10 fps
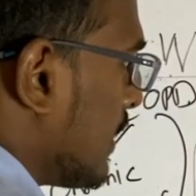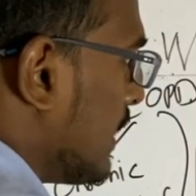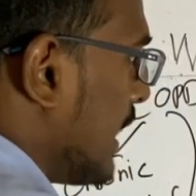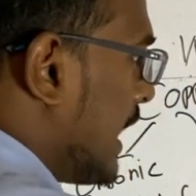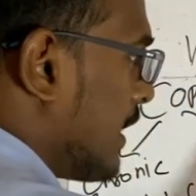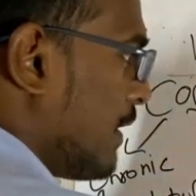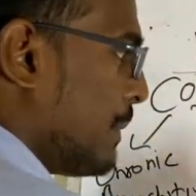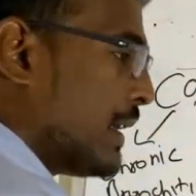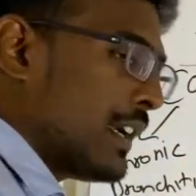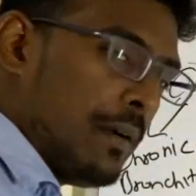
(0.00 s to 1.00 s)
The airway
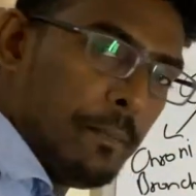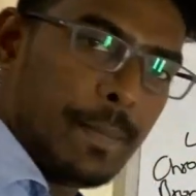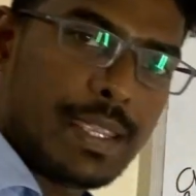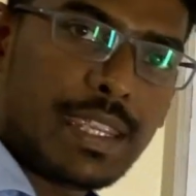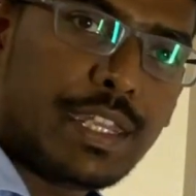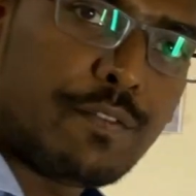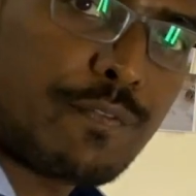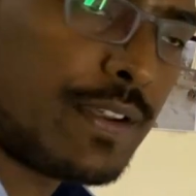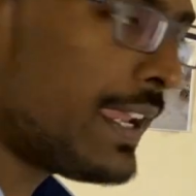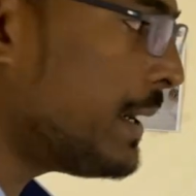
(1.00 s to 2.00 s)
become
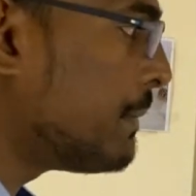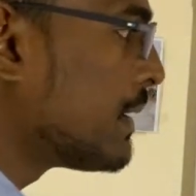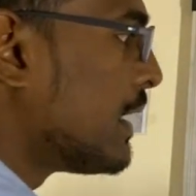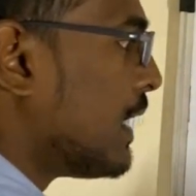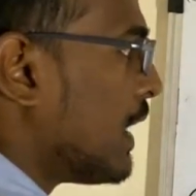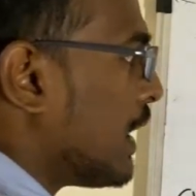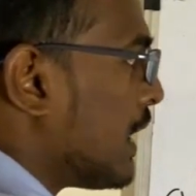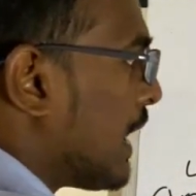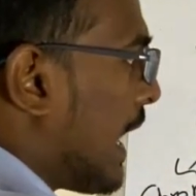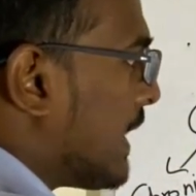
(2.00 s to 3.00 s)
inflamed,
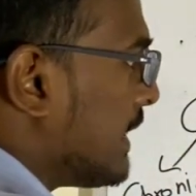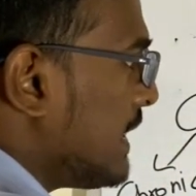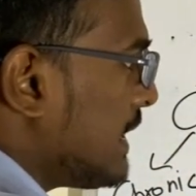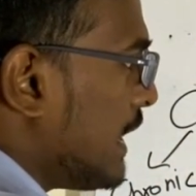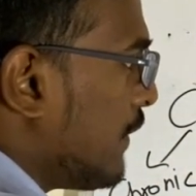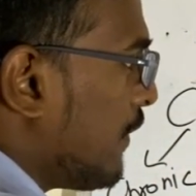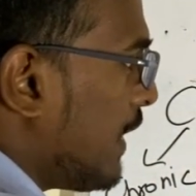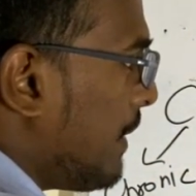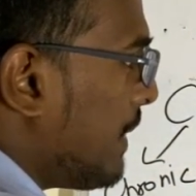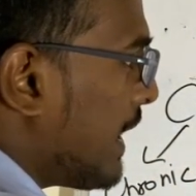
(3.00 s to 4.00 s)
and this
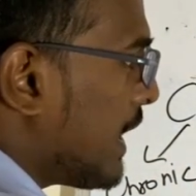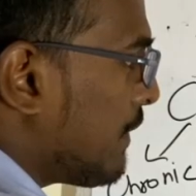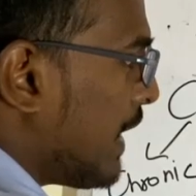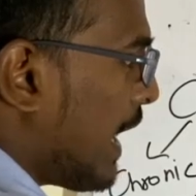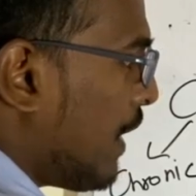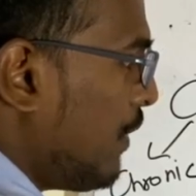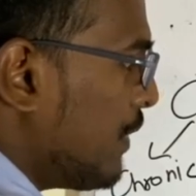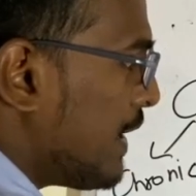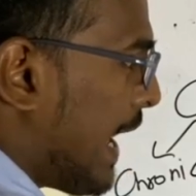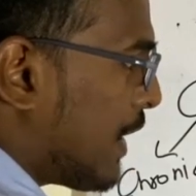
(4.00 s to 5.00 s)
inflamed airway
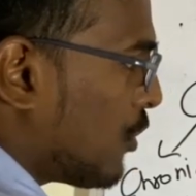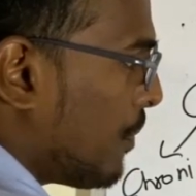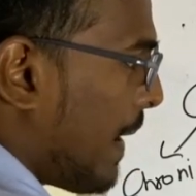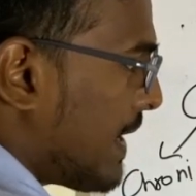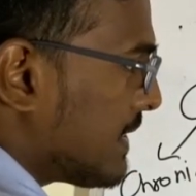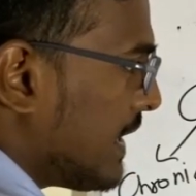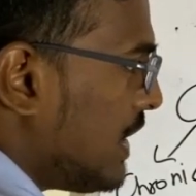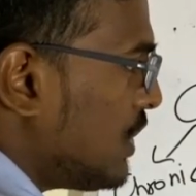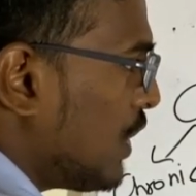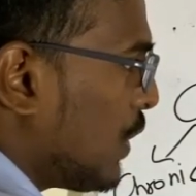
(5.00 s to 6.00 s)
have narrow
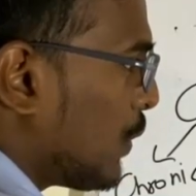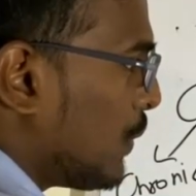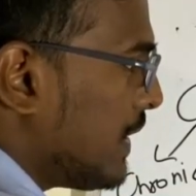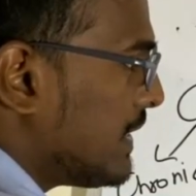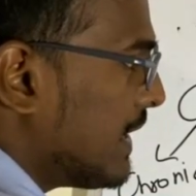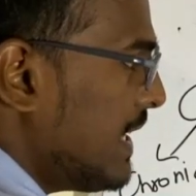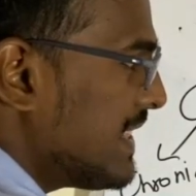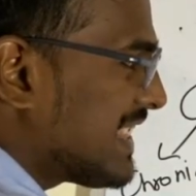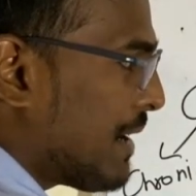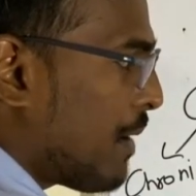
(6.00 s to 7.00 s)
passage with the
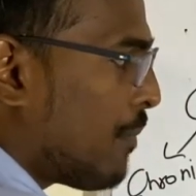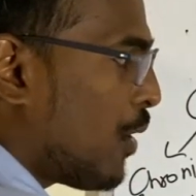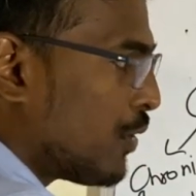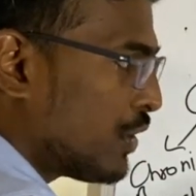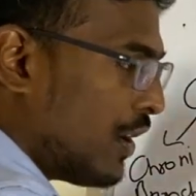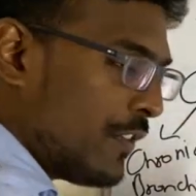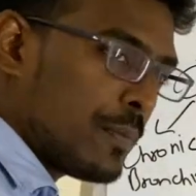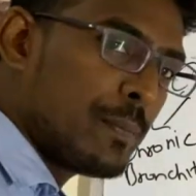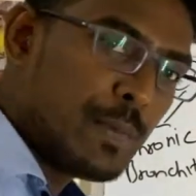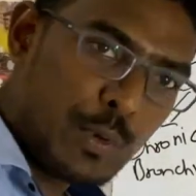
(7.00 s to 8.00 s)
some amount of
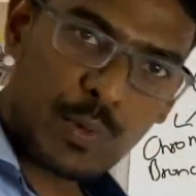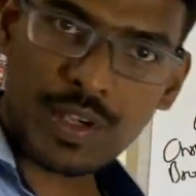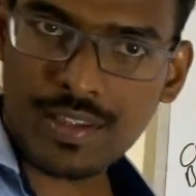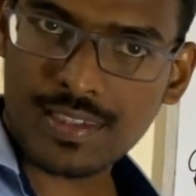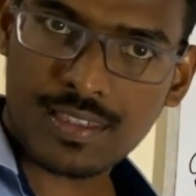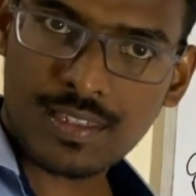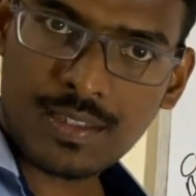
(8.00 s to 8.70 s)
mucus.